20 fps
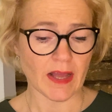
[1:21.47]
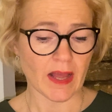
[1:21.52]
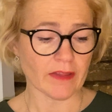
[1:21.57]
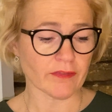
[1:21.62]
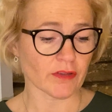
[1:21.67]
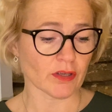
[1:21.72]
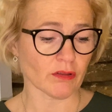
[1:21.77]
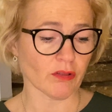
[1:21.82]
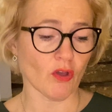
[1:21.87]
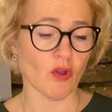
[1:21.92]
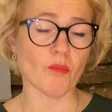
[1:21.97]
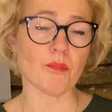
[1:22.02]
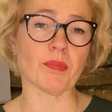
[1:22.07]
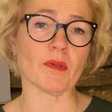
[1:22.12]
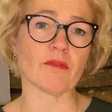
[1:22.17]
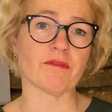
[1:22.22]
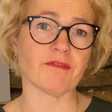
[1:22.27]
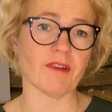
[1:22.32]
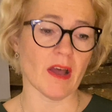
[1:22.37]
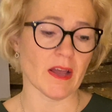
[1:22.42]
and the
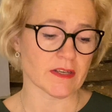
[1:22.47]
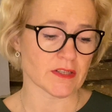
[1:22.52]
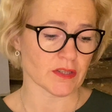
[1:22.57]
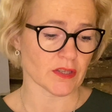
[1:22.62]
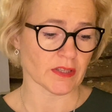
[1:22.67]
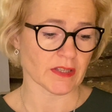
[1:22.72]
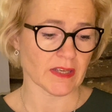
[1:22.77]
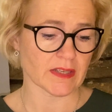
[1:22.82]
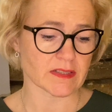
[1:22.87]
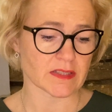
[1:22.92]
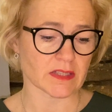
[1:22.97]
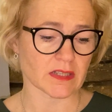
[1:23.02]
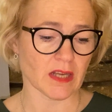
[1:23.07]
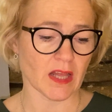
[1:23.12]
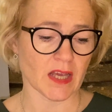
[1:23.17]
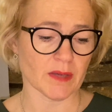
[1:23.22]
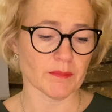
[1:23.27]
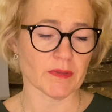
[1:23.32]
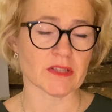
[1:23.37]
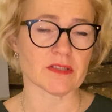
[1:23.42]
global fight against
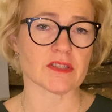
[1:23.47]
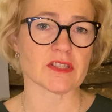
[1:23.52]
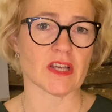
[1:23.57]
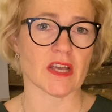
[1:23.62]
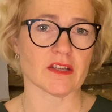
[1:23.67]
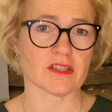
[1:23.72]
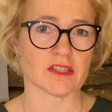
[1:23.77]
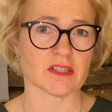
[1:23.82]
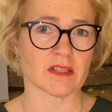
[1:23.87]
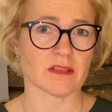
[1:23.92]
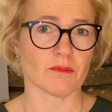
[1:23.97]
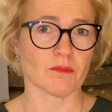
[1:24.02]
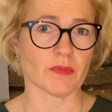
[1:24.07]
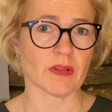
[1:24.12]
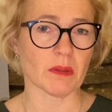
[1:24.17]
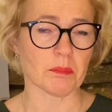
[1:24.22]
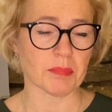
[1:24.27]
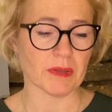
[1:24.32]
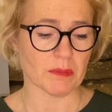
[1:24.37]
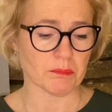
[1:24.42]
climate change
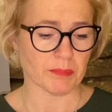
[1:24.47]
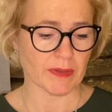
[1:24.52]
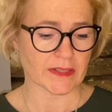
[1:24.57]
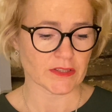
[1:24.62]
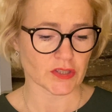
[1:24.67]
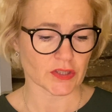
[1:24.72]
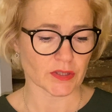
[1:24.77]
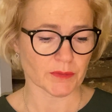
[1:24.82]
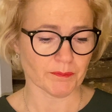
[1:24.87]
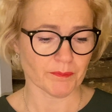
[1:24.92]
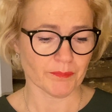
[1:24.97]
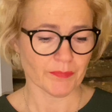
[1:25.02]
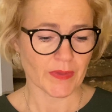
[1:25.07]
will be better.